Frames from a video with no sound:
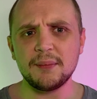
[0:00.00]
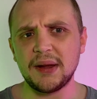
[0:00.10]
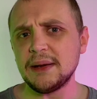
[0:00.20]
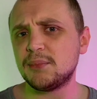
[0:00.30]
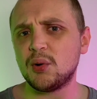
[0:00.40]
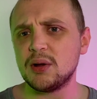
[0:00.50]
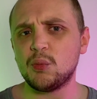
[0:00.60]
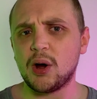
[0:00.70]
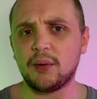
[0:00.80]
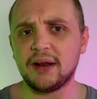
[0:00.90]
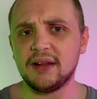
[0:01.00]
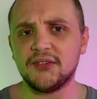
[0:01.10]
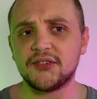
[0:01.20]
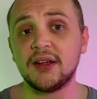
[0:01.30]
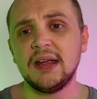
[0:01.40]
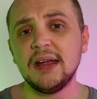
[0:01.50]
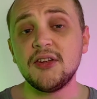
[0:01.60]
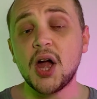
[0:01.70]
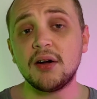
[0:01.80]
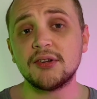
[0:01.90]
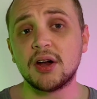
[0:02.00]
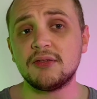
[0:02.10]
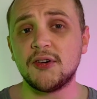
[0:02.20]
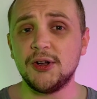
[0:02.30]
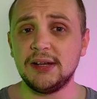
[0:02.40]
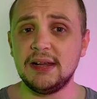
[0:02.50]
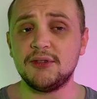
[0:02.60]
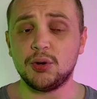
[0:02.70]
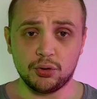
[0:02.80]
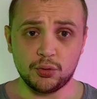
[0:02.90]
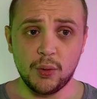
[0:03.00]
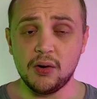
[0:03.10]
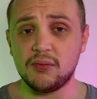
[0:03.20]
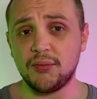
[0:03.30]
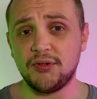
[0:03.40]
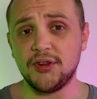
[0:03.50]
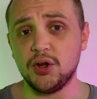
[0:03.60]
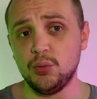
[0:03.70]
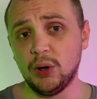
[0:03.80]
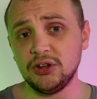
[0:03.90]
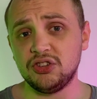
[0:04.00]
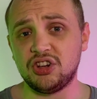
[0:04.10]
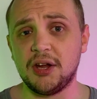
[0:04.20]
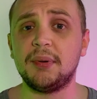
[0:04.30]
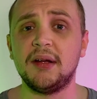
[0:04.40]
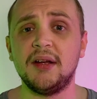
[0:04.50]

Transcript: pinpoint where it is. If you have an iPhone 11 or 12 with the U1 chip,